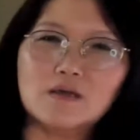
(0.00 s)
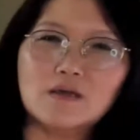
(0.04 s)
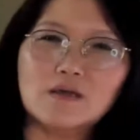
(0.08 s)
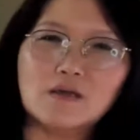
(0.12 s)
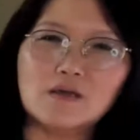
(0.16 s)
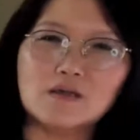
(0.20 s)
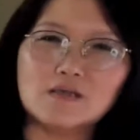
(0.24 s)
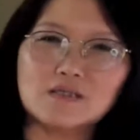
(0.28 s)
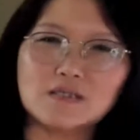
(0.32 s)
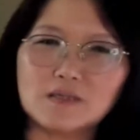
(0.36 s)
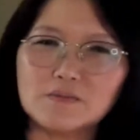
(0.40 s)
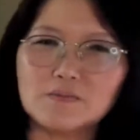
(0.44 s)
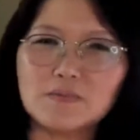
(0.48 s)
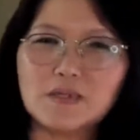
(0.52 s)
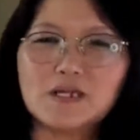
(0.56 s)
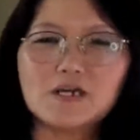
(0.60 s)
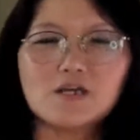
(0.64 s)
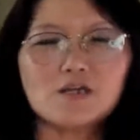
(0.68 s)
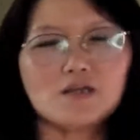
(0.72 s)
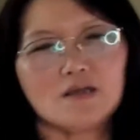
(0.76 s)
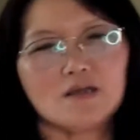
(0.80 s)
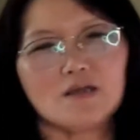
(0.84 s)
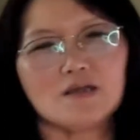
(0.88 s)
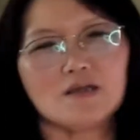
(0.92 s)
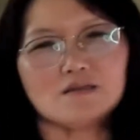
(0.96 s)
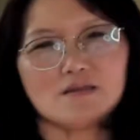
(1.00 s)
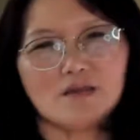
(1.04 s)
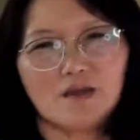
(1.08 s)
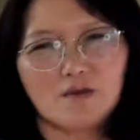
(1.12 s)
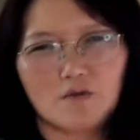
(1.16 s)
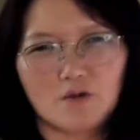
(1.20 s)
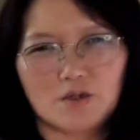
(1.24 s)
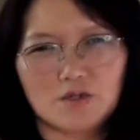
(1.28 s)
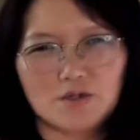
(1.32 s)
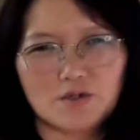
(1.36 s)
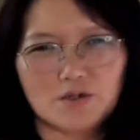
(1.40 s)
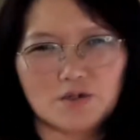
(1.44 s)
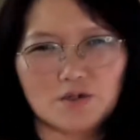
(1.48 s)
similar in
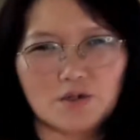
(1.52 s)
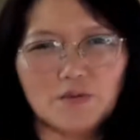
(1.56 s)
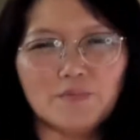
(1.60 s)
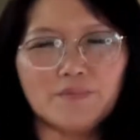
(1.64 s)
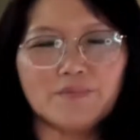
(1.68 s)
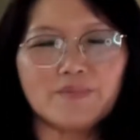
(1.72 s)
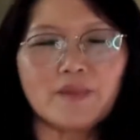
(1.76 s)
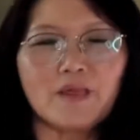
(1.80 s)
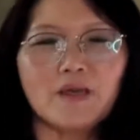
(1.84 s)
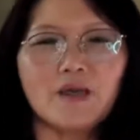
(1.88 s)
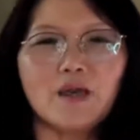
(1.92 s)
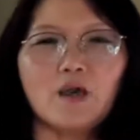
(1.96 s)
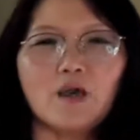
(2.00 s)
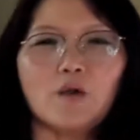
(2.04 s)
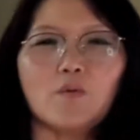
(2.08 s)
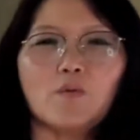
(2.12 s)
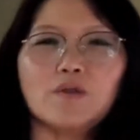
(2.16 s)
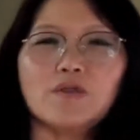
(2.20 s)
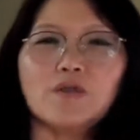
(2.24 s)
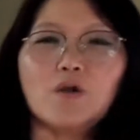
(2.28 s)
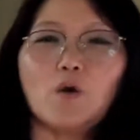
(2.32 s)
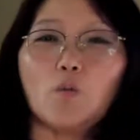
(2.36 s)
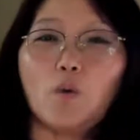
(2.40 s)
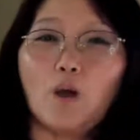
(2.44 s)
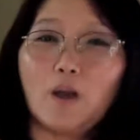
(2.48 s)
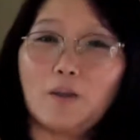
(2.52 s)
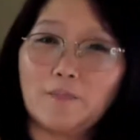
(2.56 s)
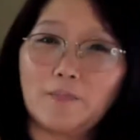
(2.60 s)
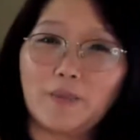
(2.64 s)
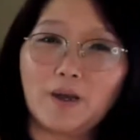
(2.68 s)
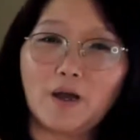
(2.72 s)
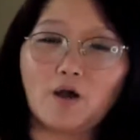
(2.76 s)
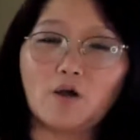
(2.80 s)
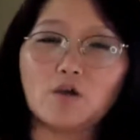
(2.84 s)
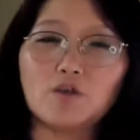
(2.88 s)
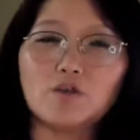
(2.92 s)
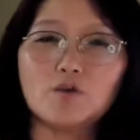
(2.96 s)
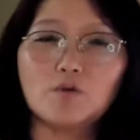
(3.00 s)
Taekwondo, when you're white
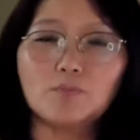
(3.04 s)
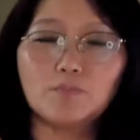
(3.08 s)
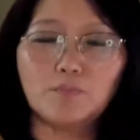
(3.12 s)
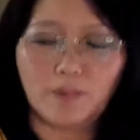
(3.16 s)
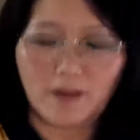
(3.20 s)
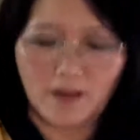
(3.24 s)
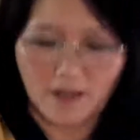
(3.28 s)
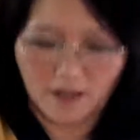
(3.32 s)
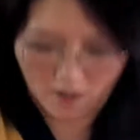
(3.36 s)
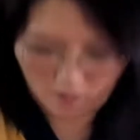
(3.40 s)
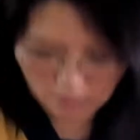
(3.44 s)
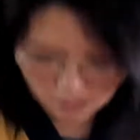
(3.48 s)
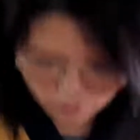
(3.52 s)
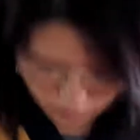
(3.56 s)
belt, you bow to